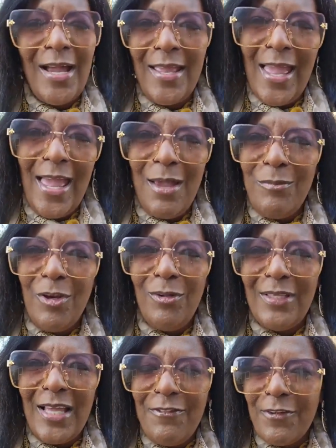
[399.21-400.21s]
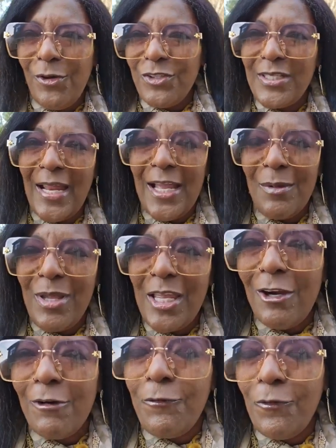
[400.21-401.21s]
I am your life coach, and I am
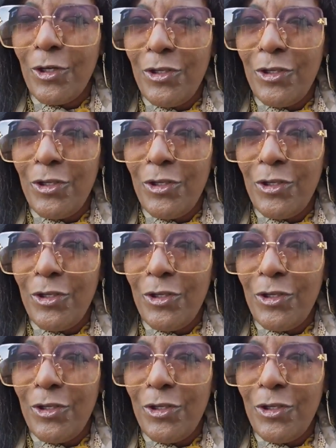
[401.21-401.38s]
here for